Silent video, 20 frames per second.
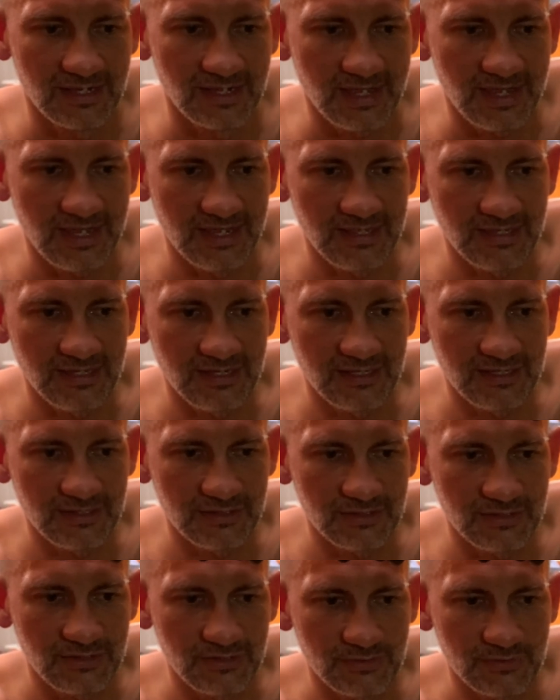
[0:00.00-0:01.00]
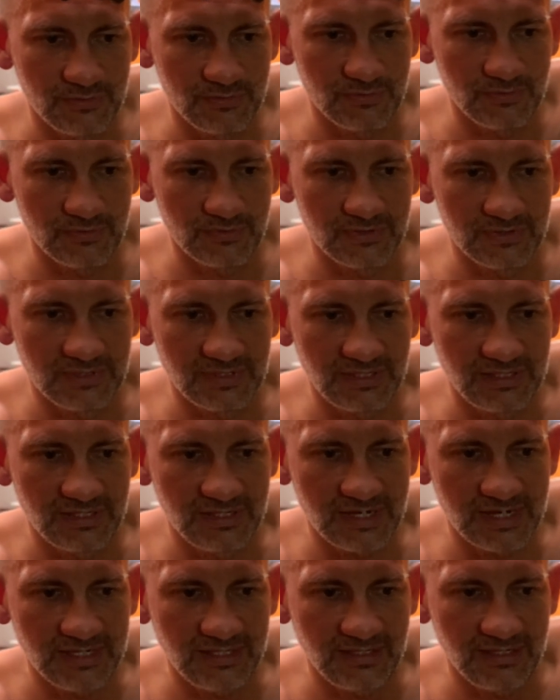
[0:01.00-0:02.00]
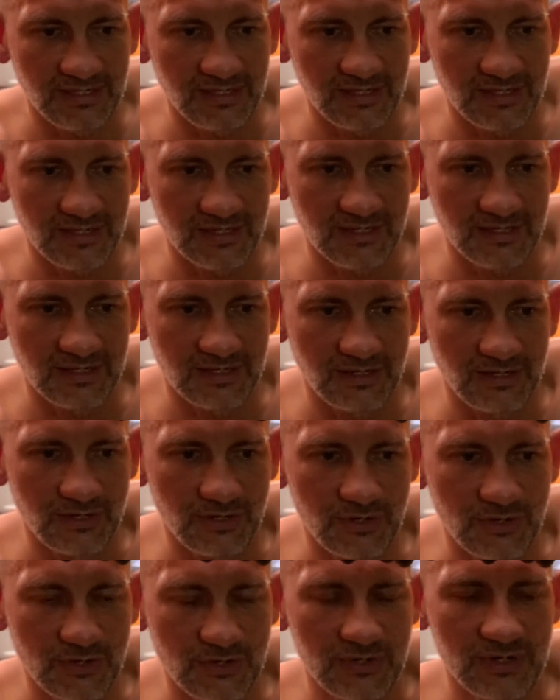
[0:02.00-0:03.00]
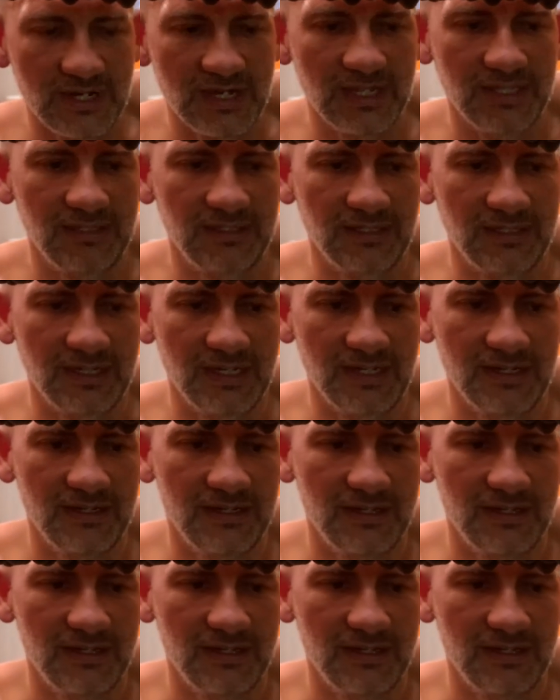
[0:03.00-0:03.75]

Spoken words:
and then you tighten the lock nut again.